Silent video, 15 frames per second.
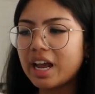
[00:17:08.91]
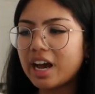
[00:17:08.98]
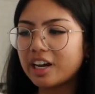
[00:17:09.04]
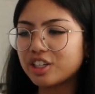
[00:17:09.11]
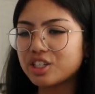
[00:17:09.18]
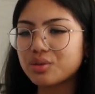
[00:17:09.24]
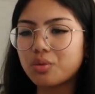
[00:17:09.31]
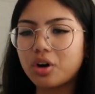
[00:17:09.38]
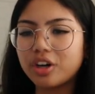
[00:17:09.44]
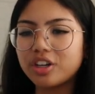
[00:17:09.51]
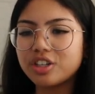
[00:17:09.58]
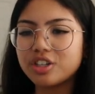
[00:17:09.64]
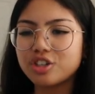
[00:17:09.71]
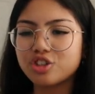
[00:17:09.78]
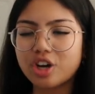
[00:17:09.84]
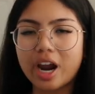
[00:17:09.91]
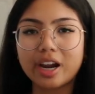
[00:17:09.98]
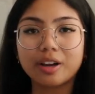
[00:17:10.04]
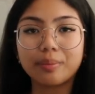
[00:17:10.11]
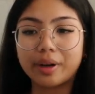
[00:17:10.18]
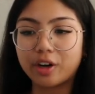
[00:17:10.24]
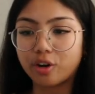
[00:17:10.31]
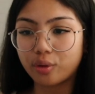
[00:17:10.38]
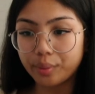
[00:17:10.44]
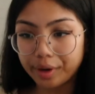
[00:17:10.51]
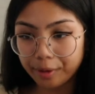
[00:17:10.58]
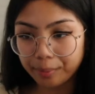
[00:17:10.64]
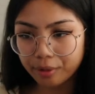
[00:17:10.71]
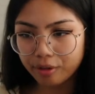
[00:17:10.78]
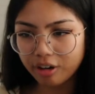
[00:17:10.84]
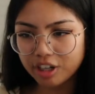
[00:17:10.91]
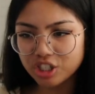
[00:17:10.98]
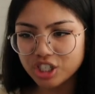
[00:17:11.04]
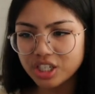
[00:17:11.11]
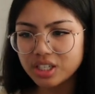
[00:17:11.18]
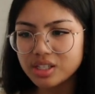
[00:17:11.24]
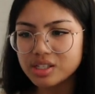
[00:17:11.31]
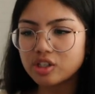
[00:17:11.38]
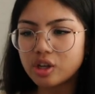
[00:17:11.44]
I just wanted to track my career progression.